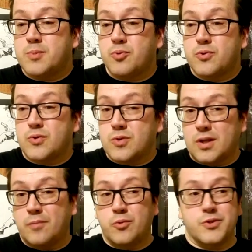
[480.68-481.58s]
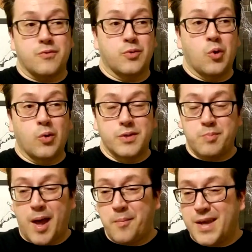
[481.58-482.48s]
these producers love Christopher Nolan's
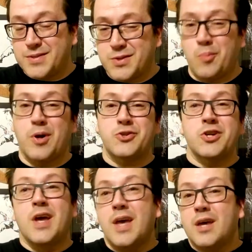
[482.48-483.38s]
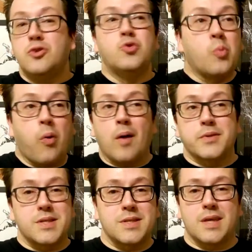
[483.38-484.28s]
Batman so much, you'll
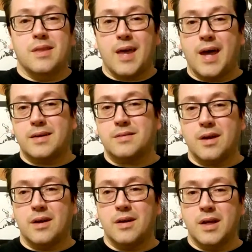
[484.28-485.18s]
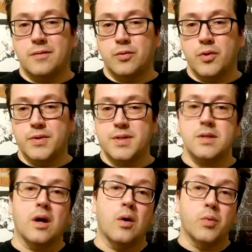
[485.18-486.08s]
probably see that
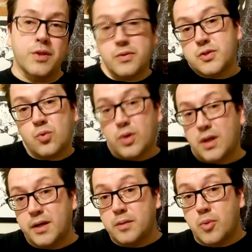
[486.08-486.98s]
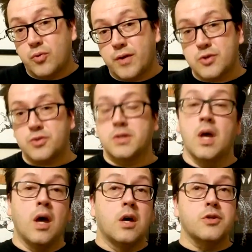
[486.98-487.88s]
influence within the storyline and the motivations.
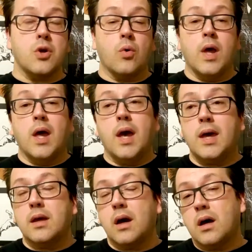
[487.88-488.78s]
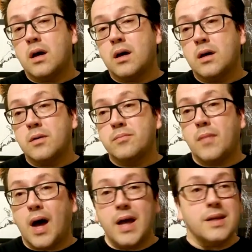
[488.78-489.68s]
So, hey,
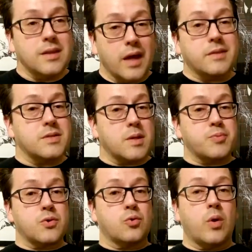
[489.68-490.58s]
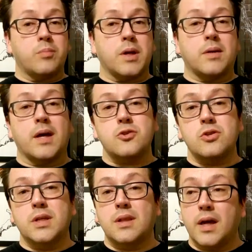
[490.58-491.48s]
I like this episode quite a bit. I
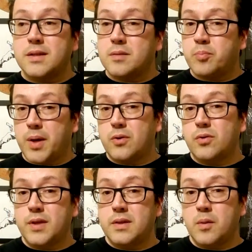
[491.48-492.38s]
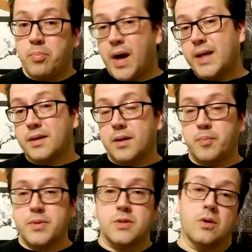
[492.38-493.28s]
actually liked it better than the pilot
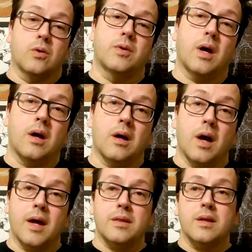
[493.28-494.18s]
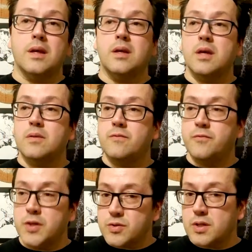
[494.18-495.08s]
episode. I think it
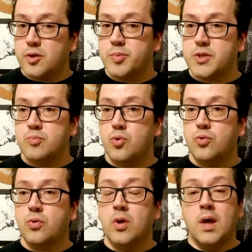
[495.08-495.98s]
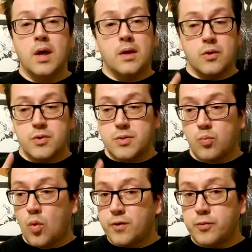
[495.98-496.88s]
feels a little bit smoother. There are
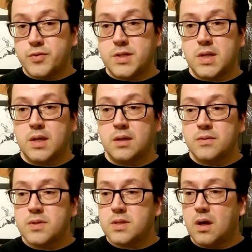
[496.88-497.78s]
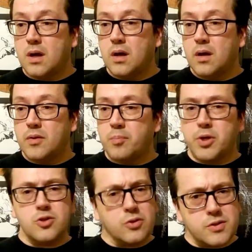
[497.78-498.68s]
some wonderful scenes. The
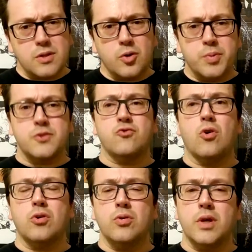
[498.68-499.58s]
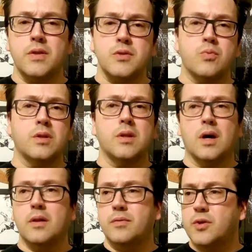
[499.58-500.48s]
budget looks a little bit stronger in this one.
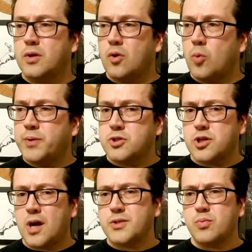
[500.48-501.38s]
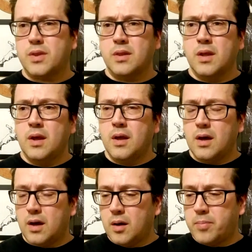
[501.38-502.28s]
The opening shots with
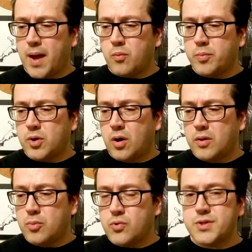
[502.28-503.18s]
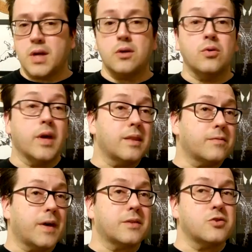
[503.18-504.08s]
Batwoman on the motorcycle, and the
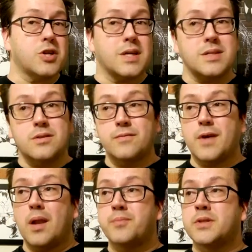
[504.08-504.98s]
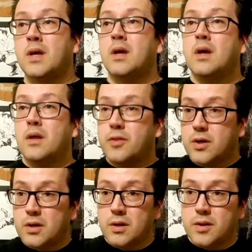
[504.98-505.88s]
fact that she hasn't developed
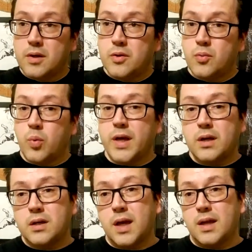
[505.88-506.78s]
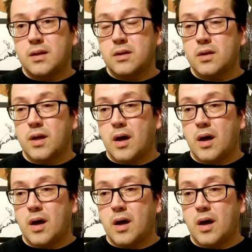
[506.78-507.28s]
the wig and